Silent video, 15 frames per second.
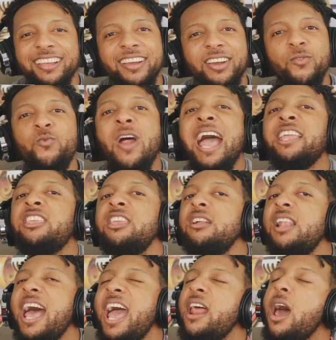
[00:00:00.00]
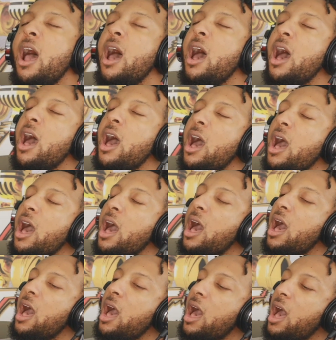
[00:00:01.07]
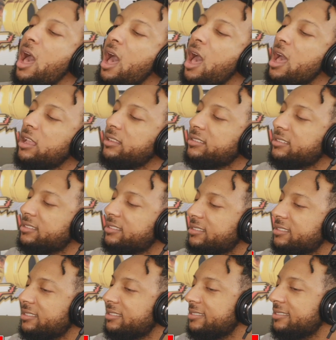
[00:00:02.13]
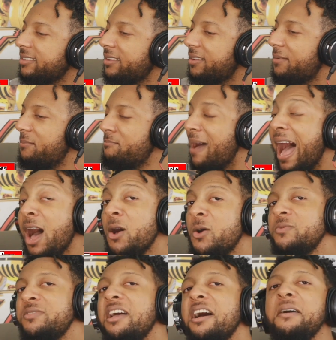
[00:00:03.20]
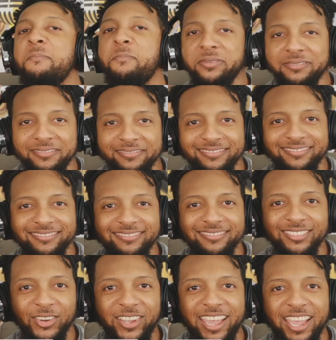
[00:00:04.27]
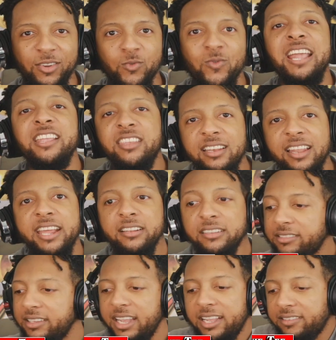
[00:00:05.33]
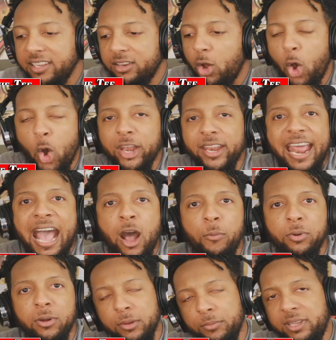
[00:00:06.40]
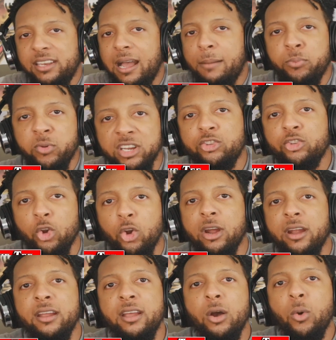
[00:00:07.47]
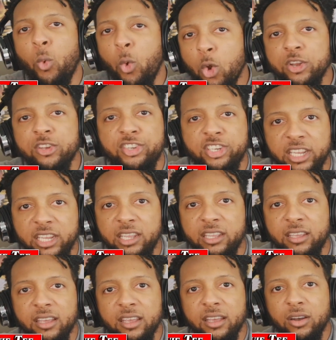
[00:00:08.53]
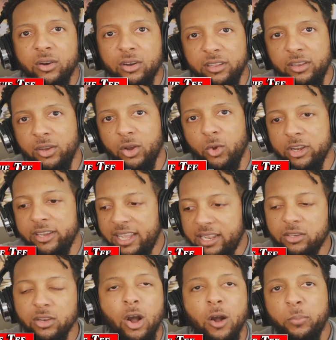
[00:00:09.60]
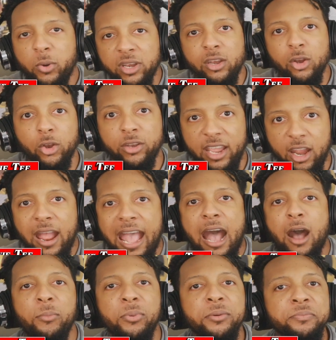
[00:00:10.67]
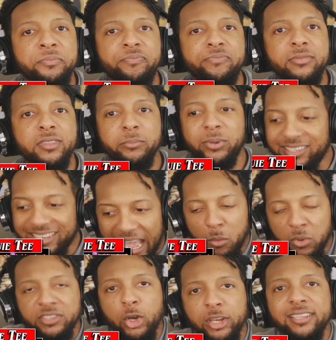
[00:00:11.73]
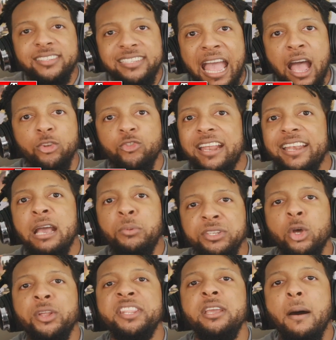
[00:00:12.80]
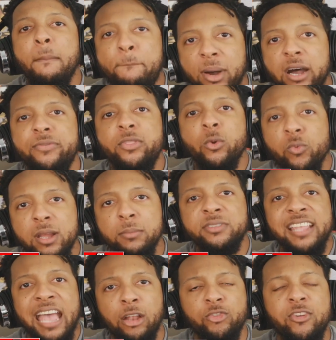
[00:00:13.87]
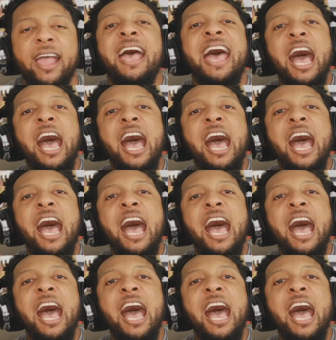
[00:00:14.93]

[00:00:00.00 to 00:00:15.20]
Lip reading: Regulators! Mound up. Okay, Regulators isn't on an album. I mean, I'm pretty sure Warren G or, you know, or Nate Dogg put it on their album, but that was on a soundtrack. That was on the Above the Rim soundtrack.